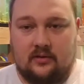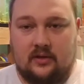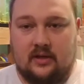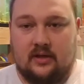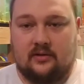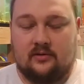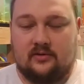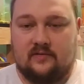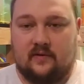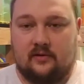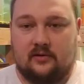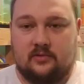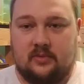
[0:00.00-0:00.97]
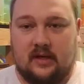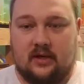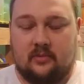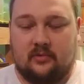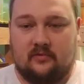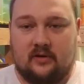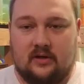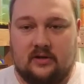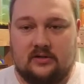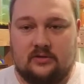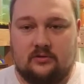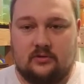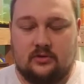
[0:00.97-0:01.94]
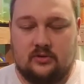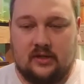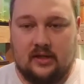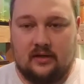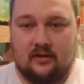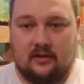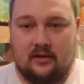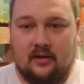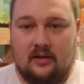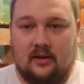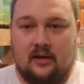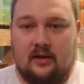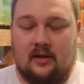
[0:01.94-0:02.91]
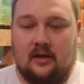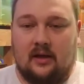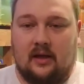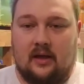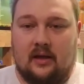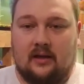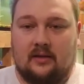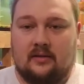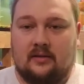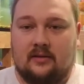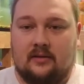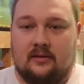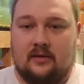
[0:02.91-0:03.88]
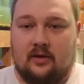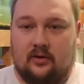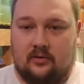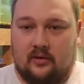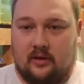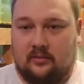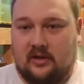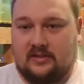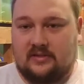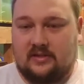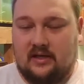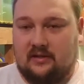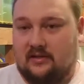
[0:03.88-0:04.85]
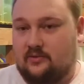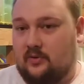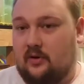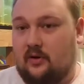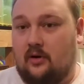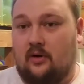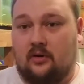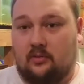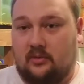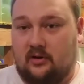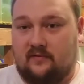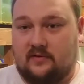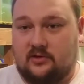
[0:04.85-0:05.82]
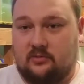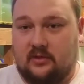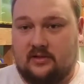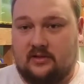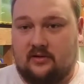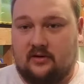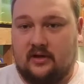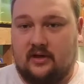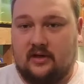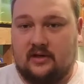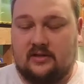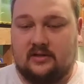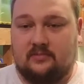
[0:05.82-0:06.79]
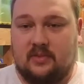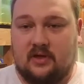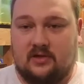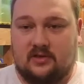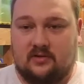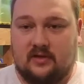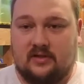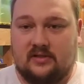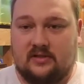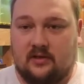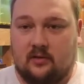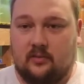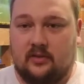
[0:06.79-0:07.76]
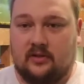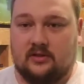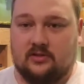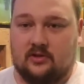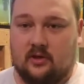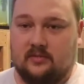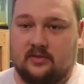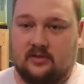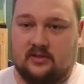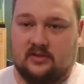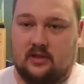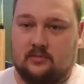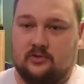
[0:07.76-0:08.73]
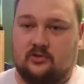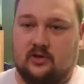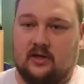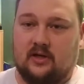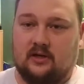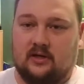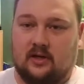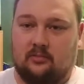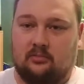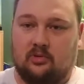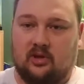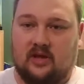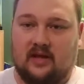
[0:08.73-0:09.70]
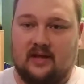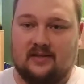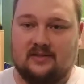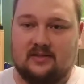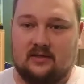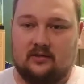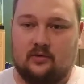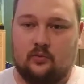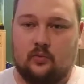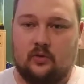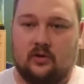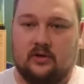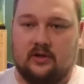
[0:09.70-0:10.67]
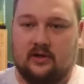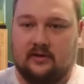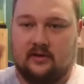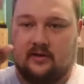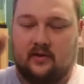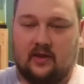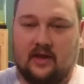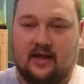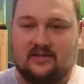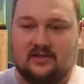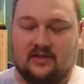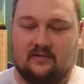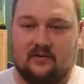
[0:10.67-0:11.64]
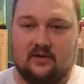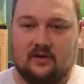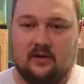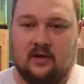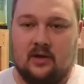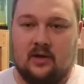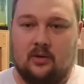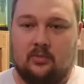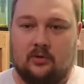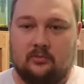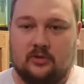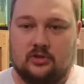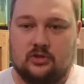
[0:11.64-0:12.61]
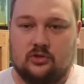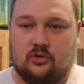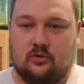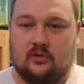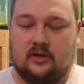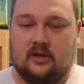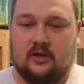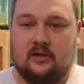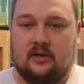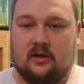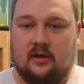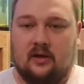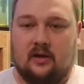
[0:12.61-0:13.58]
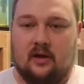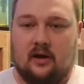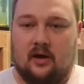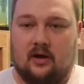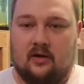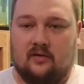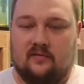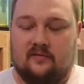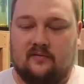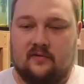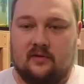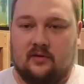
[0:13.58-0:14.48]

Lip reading: get those filters back up and running as soon as you can. And now, I'm not saying that's where all the beneficial bacteria is, because there is some in the substrate and on plants and on your wood and on the glass and everything, but a majority of